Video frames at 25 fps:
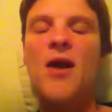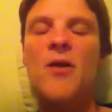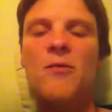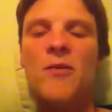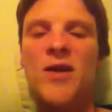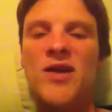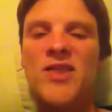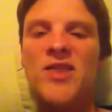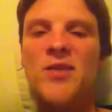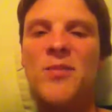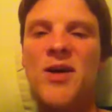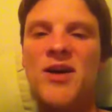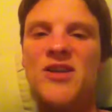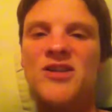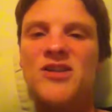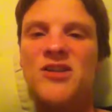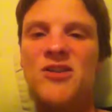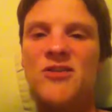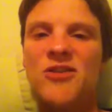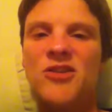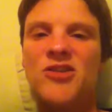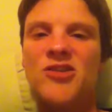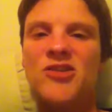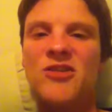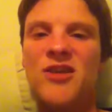ride the bus
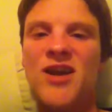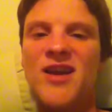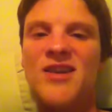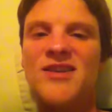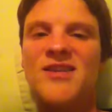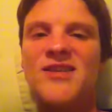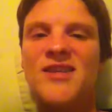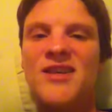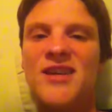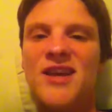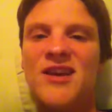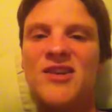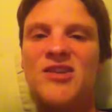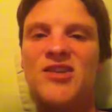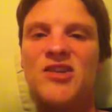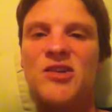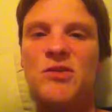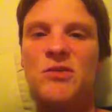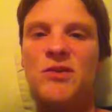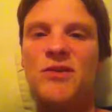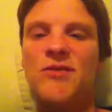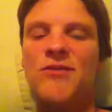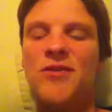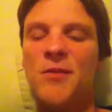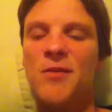or the train to get
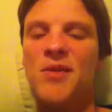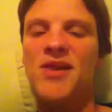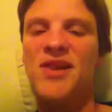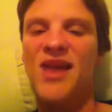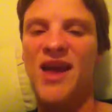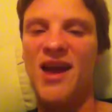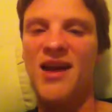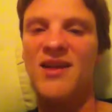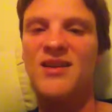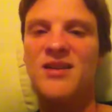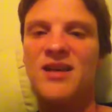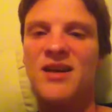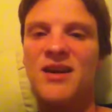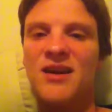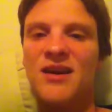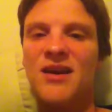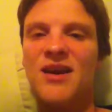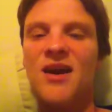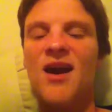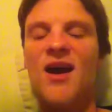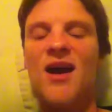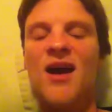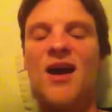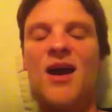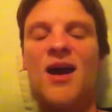to and from Atlanta.
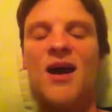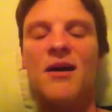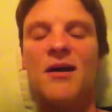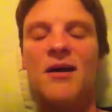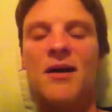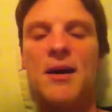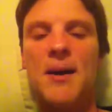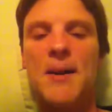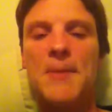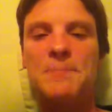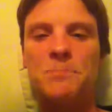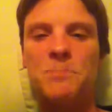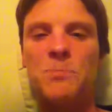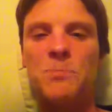Um,